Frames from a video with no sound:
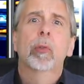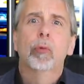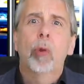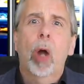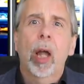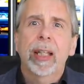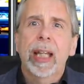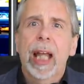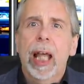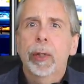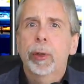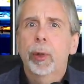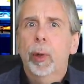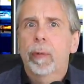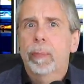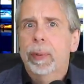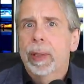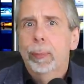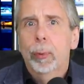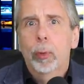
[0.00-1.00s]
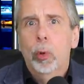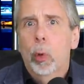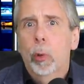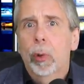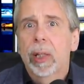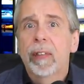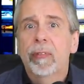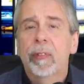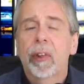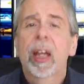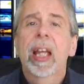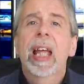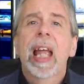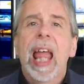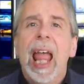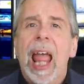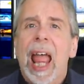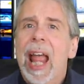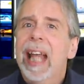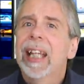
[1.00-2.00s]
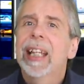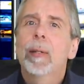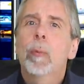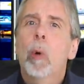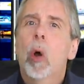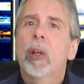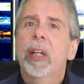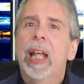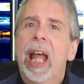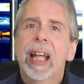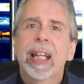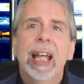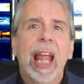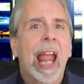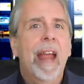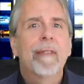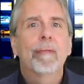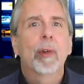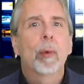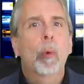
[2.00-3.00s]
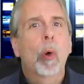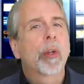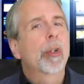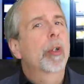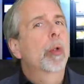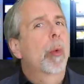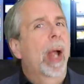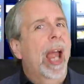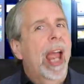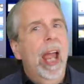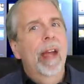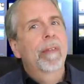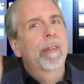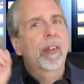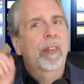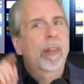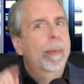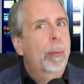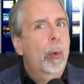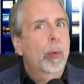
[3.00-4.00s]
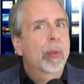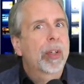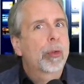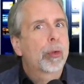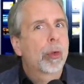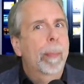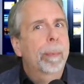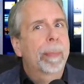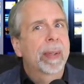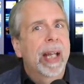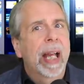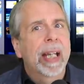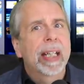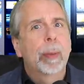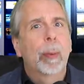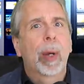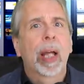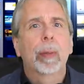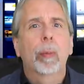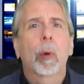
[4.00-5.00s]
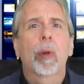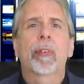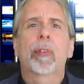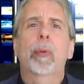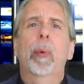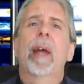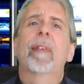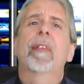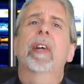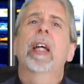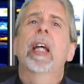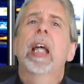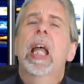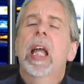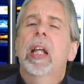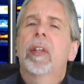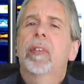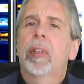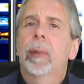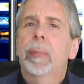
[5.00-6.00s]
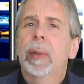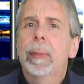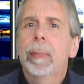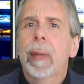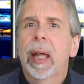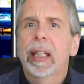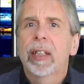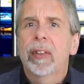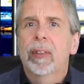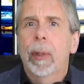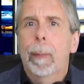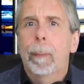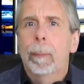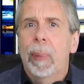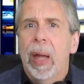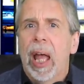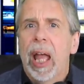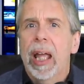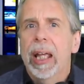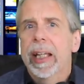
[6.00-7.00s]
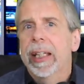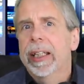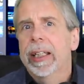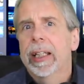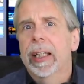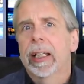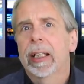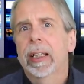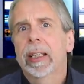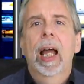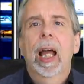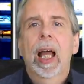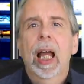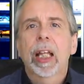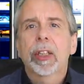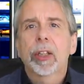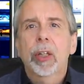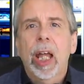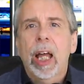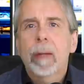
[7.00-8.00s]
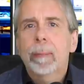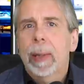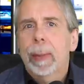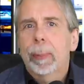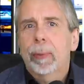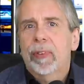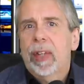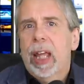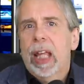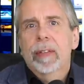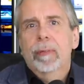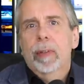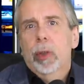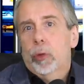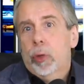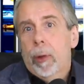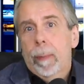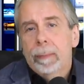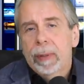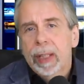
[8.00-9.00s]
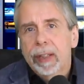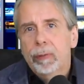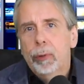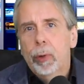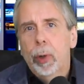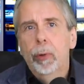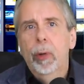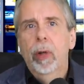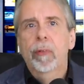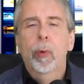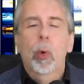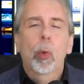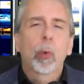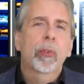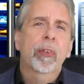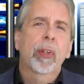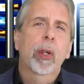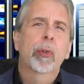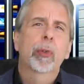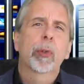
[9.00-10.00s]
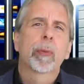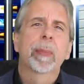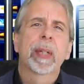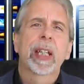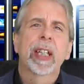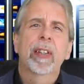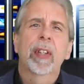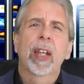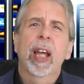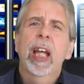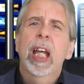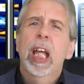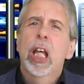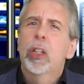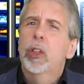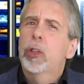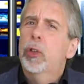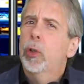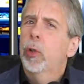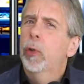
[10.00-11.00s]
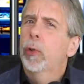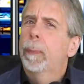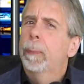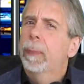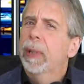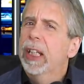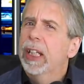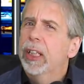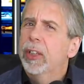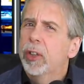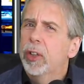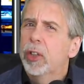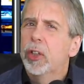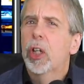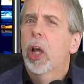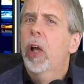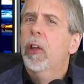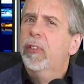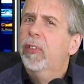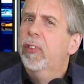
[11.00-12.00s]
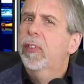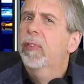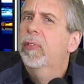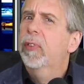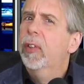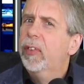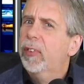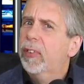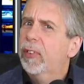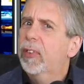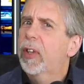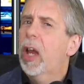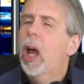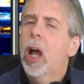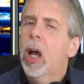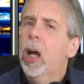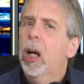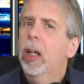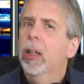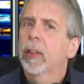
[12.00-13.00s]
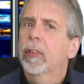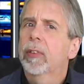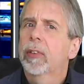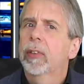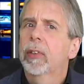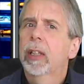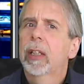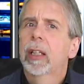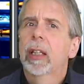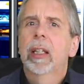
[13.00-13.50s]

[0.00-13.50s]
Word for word: Right now, you have people calling for anyone and everyone who ever supported Trump in any way whatsoever to be made to pay. And you have people saying that Trump being thrown off all social media should be just the start.